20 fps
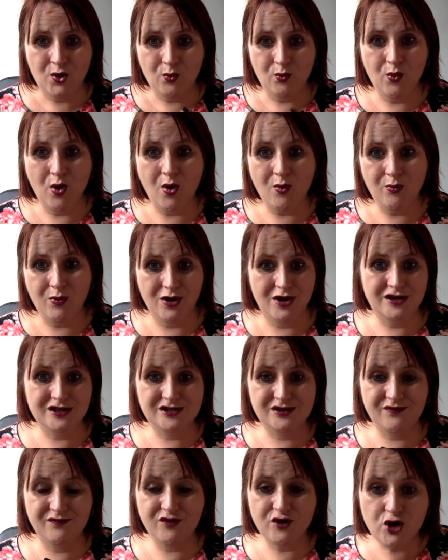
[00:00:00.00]
what
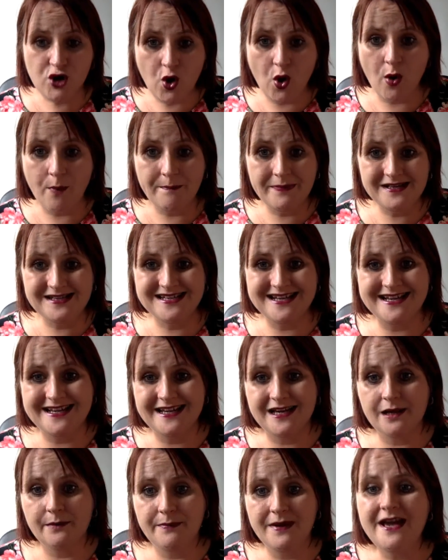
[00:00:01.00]
works for your
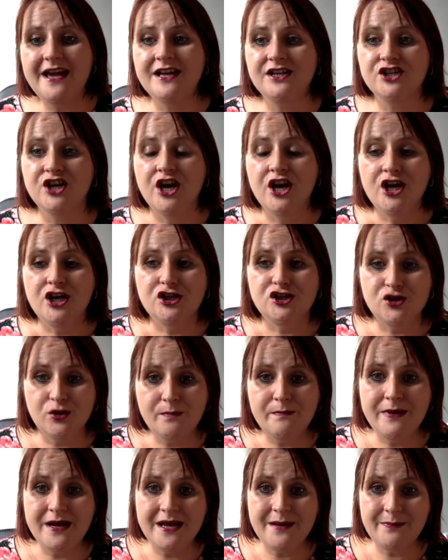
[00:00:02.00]
particular page.
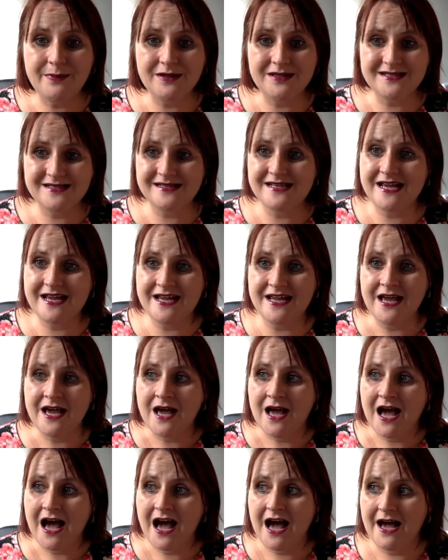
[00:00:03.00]
Some people see,
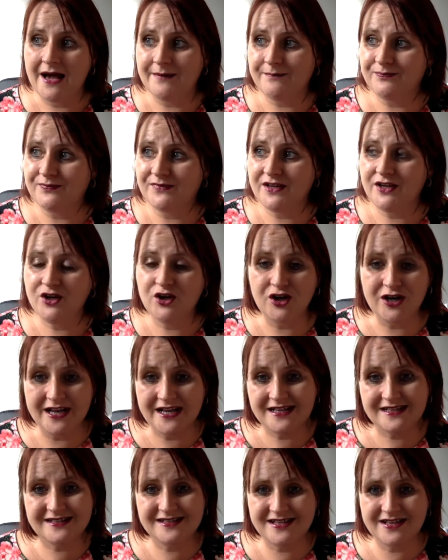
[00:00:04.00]
you know,
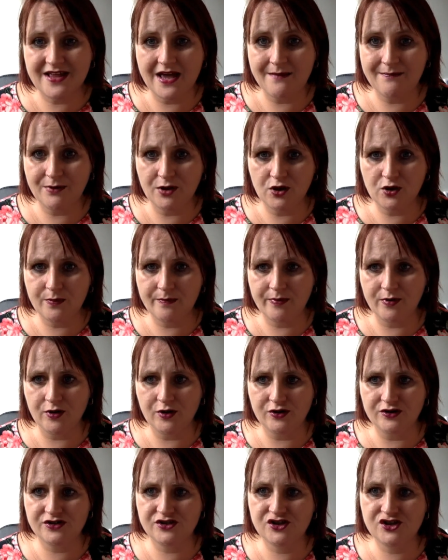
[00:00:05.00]
links to their blog
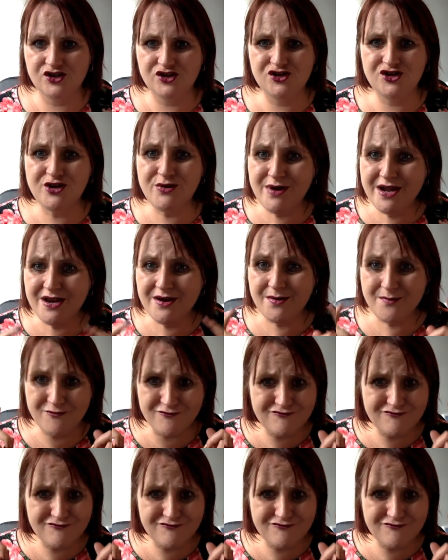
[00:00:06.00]
posts doing